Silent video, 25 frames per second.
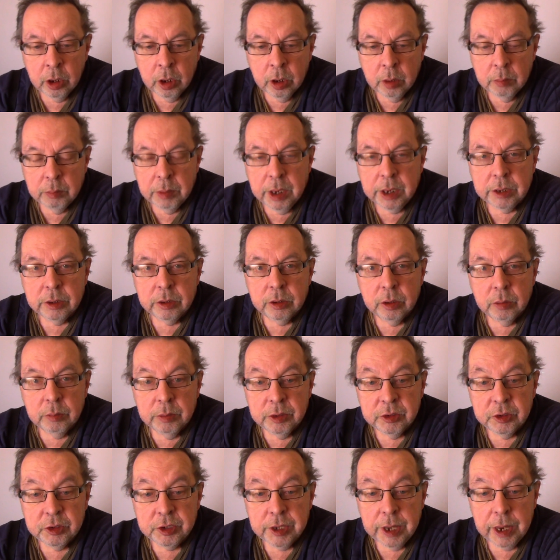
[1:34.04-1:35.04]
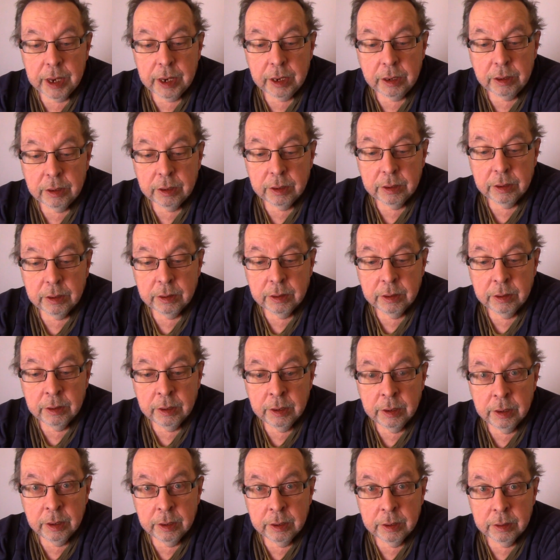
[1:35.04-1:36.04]
Make no mistake,
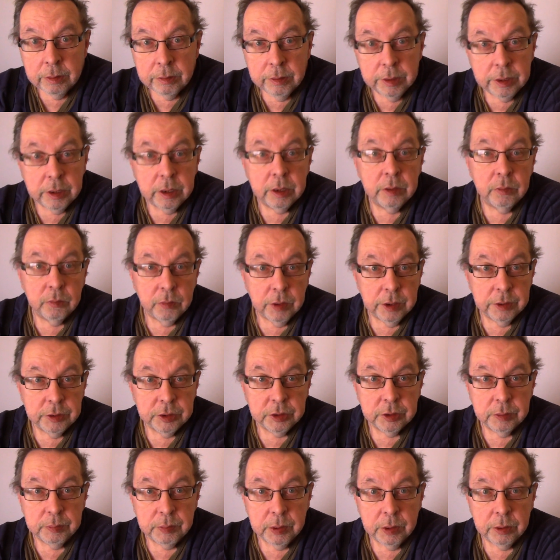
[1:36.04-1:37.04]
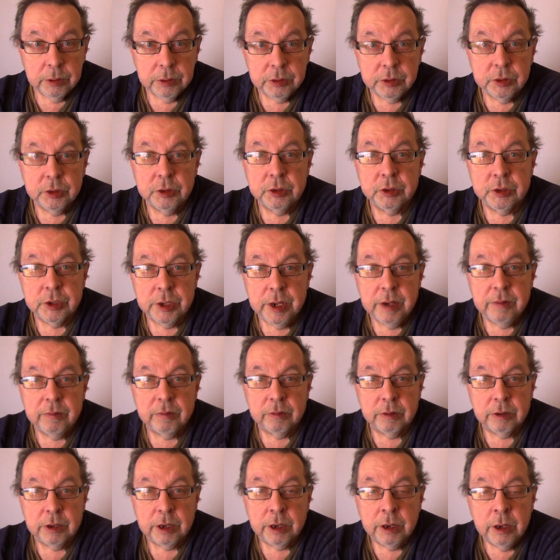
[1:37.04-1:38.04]
Lincoln was opposed to
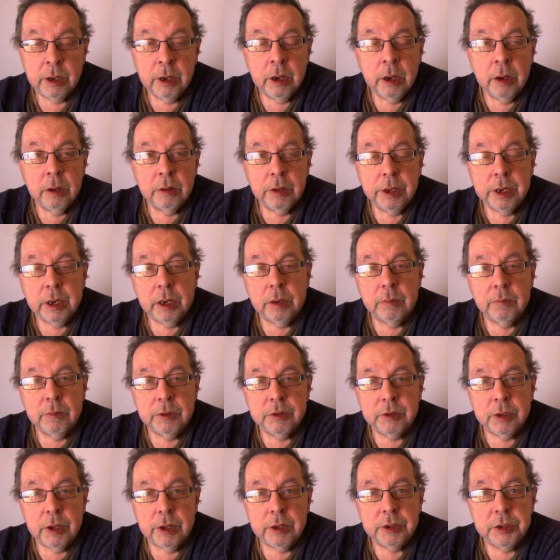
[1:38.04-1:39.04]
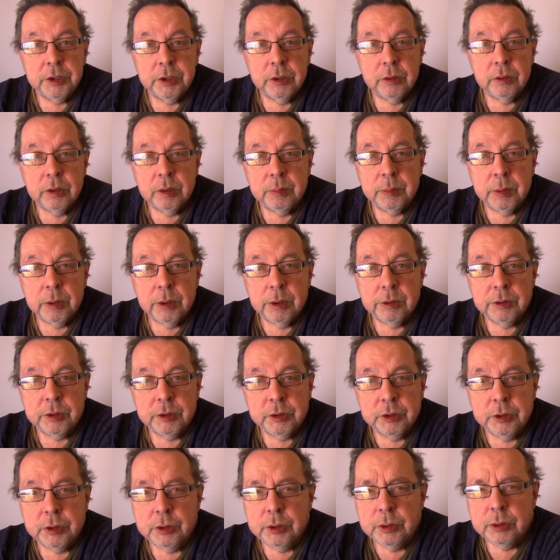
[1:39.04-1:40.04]
slavery. Lincoln was also
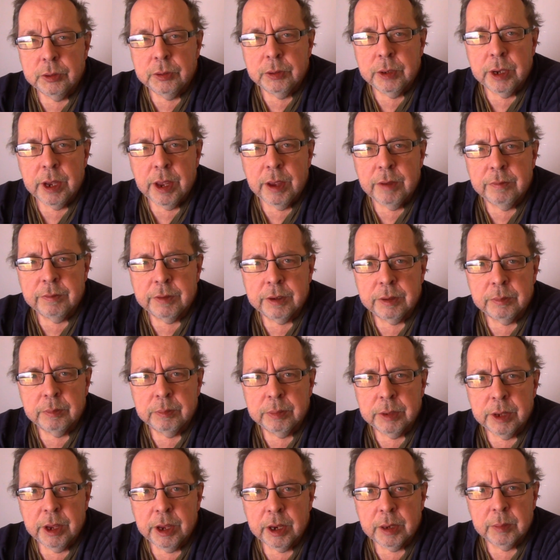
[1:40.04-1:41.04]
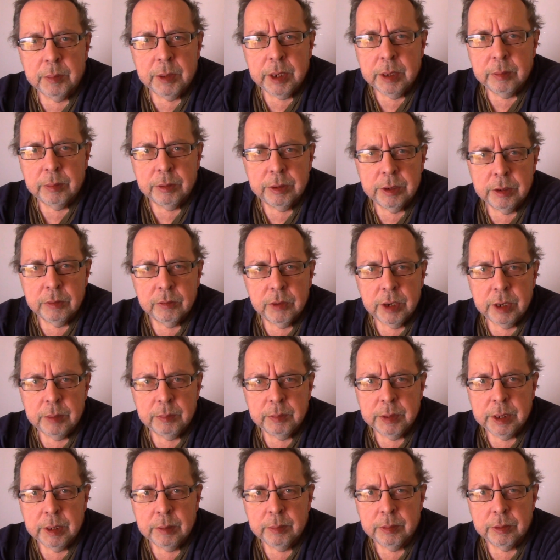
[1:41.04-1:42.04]
opposed to having black people and white
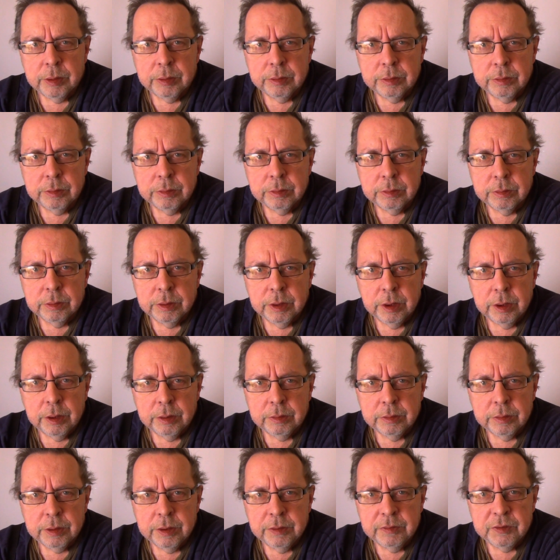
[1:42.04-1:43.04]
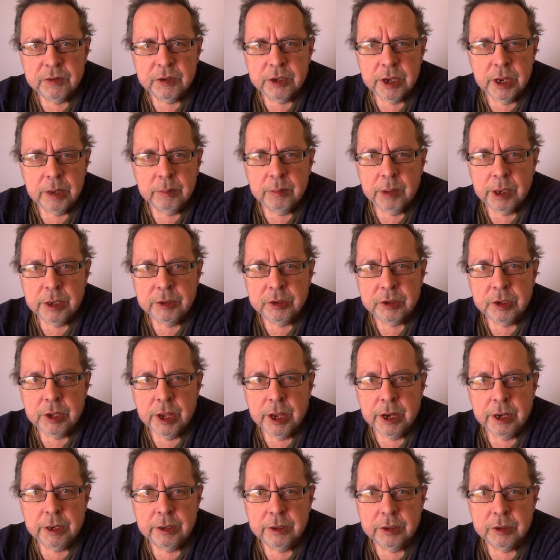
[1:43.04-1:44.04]
people uh, live side by
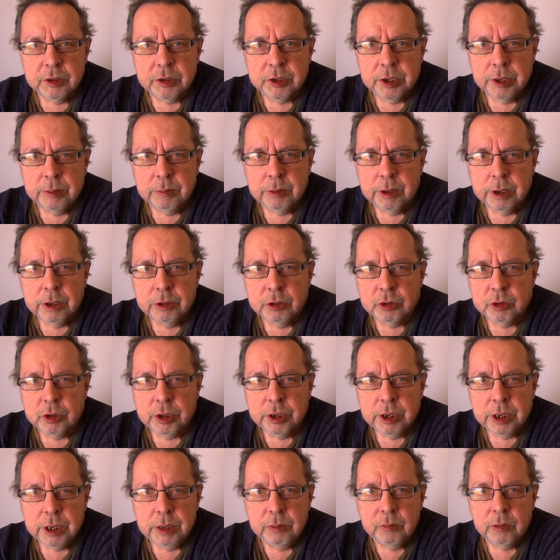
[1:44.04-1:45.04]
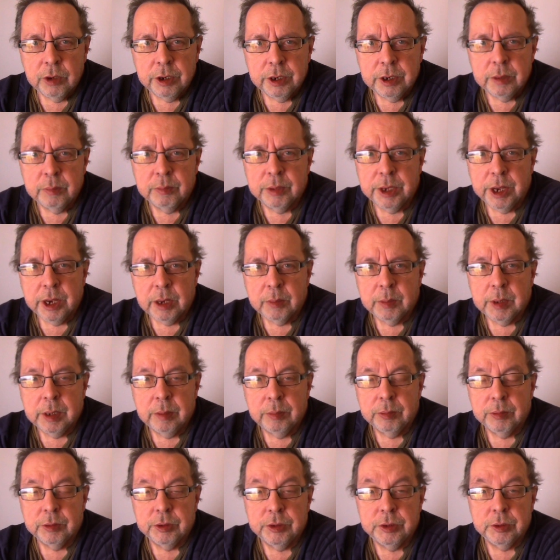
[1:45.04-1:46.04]
side in the same country. He wanted black
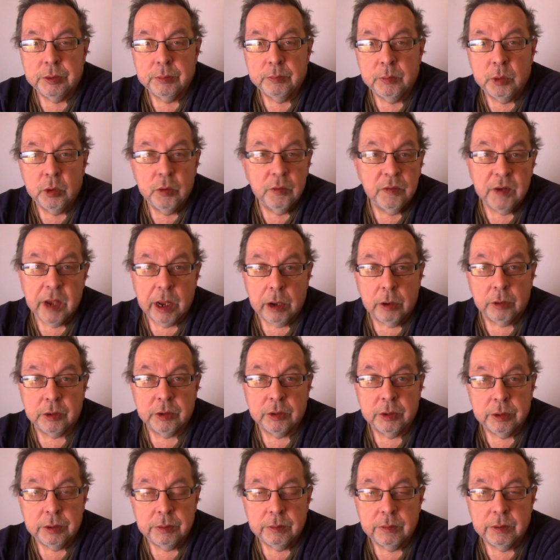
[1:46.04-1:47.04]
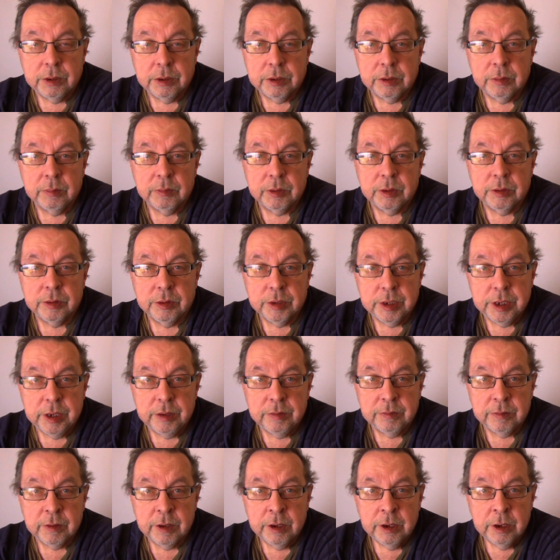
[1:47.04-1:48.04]
people to move out, he wanted them to
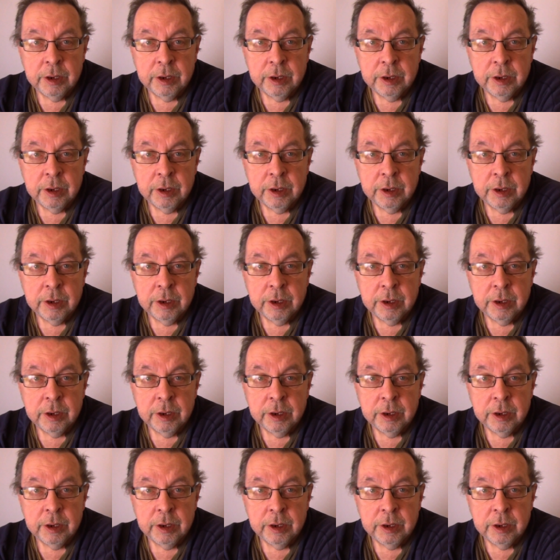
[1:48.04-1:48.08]
leave.